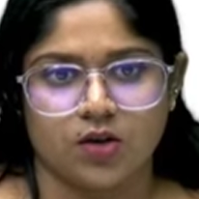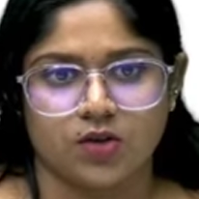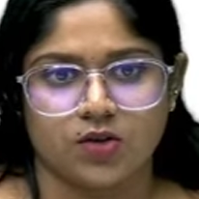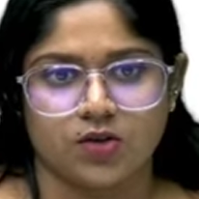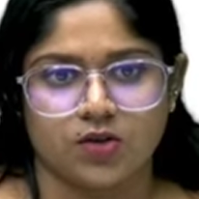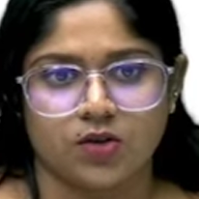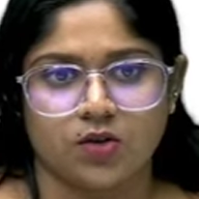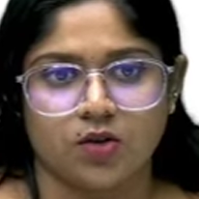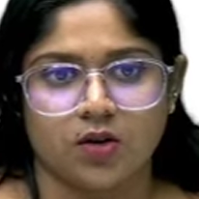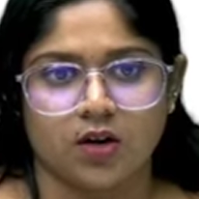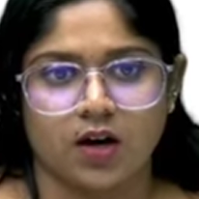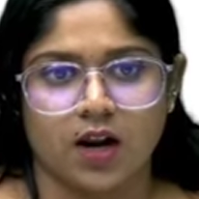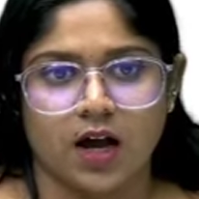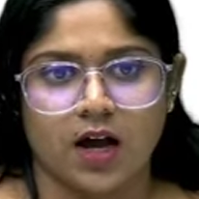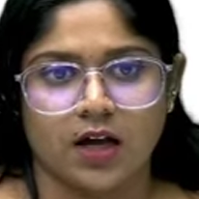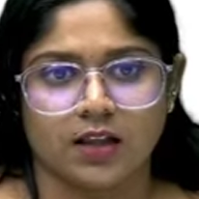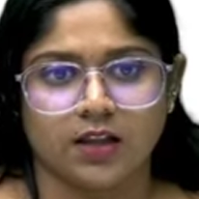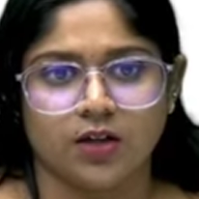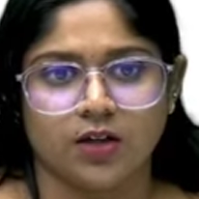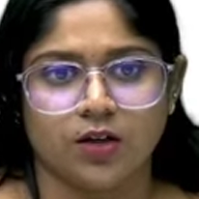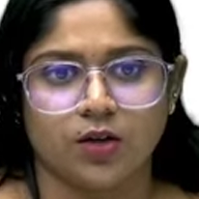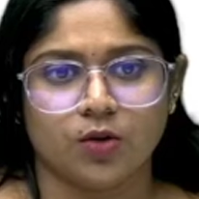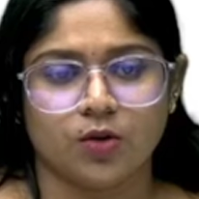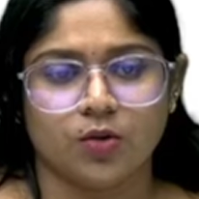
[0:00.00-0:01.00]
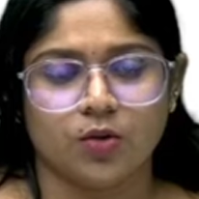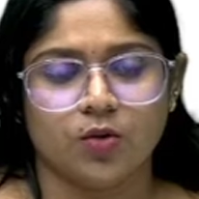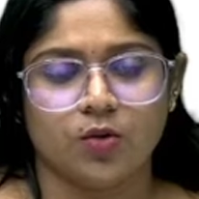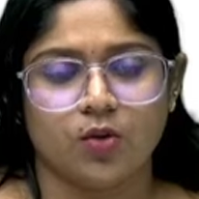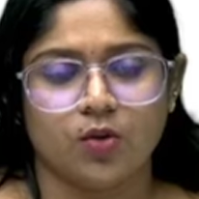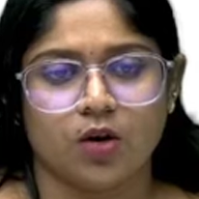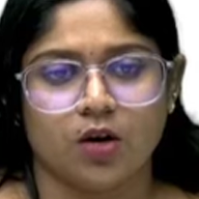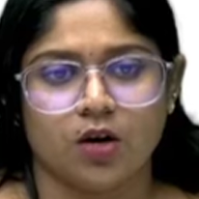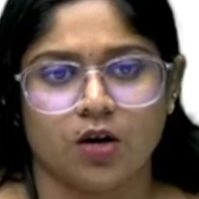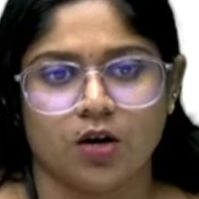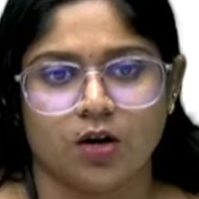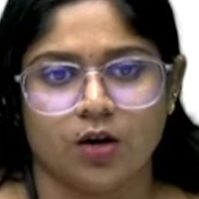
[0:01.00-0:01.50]
So rather
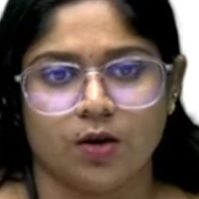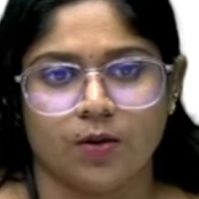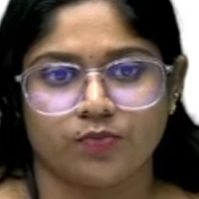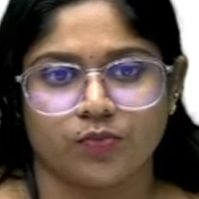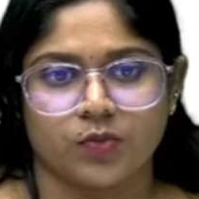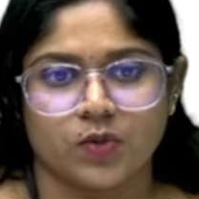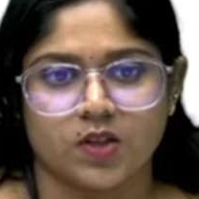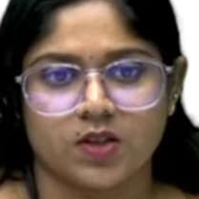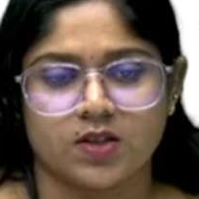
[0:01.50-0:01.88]
to,